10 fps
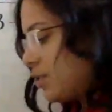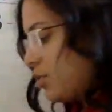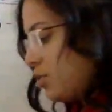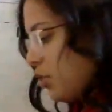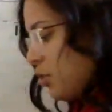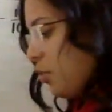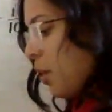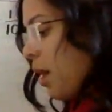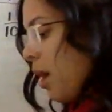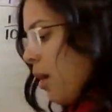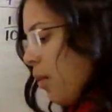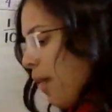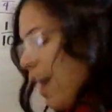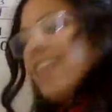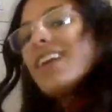to show you why
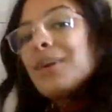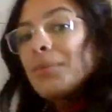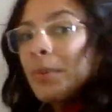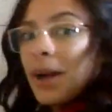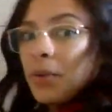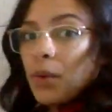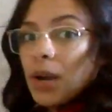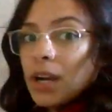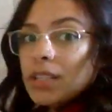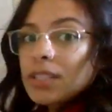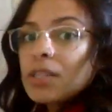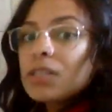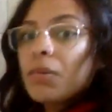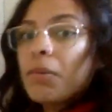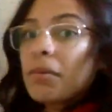that number bond works. So
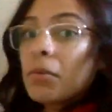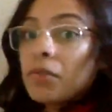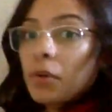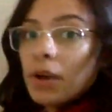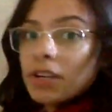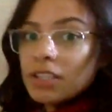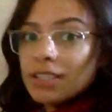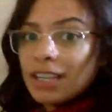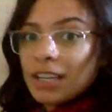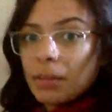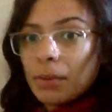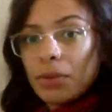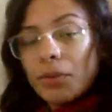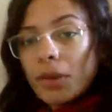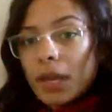when we move to questions like number
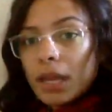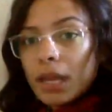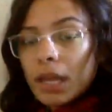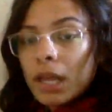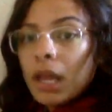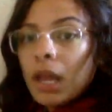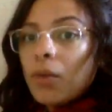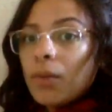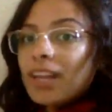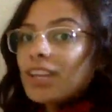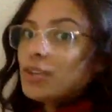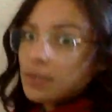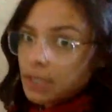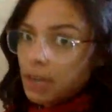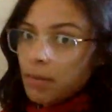3, we can use a
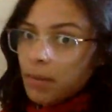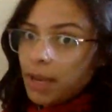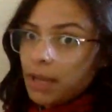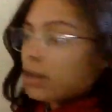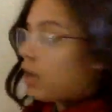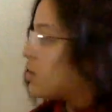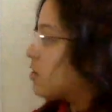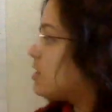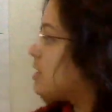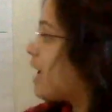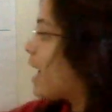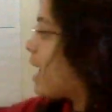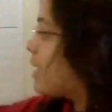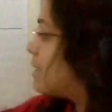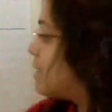number bond and
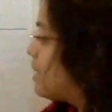understand